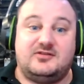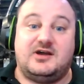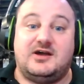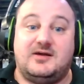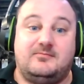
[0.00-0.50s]

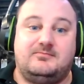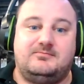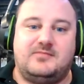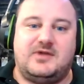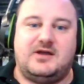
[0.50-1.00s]
Um, oh
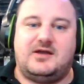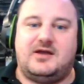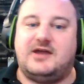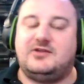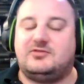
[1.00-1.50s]
wow!
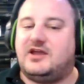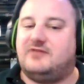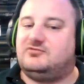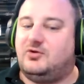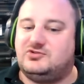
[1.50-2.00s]
I don't think
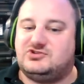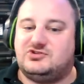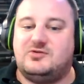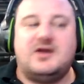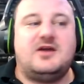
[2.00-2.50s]
I've told
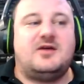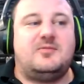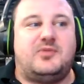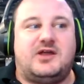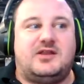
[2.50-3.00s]
you,
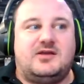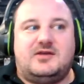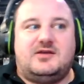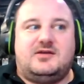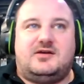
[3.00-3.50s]
but
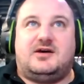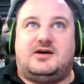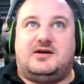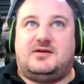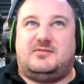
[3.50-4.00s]

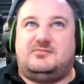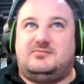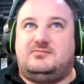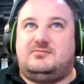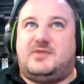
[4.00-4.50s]
uh,
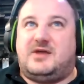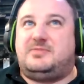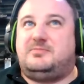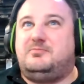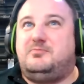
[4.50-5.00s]
I
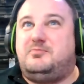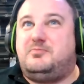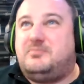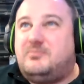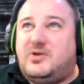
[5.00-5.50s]

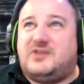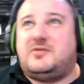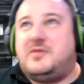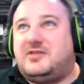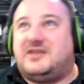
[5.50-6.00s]
want to say
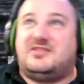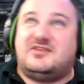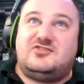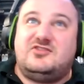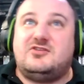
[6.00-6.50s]
maybe like
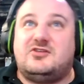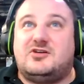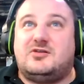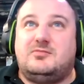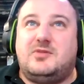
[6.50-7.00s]
this
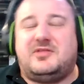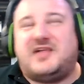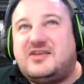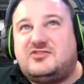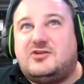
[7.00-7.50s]
year, maybe
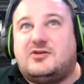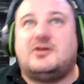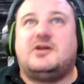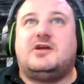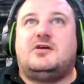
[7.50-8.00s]
last year,
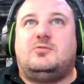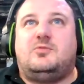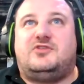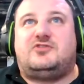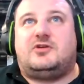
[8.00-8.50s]
mm-hmm.
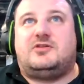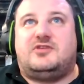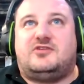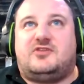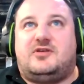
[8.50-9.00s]
we started
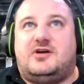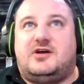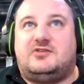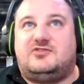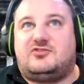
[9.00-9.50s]
this
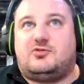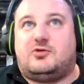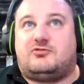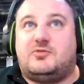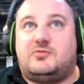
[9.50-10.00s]
uh,
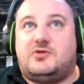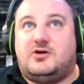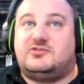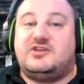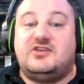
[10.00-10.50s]
Discord group
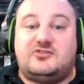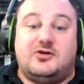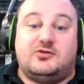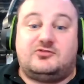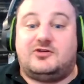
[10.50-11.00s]
called East
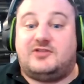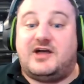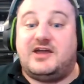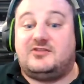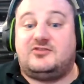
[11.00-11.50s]
Coast
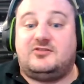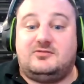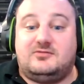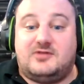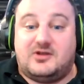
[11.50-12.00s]
Alliance
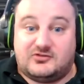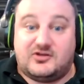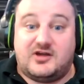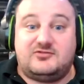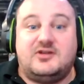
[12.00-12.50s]

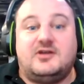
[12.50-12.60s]
Airsoft.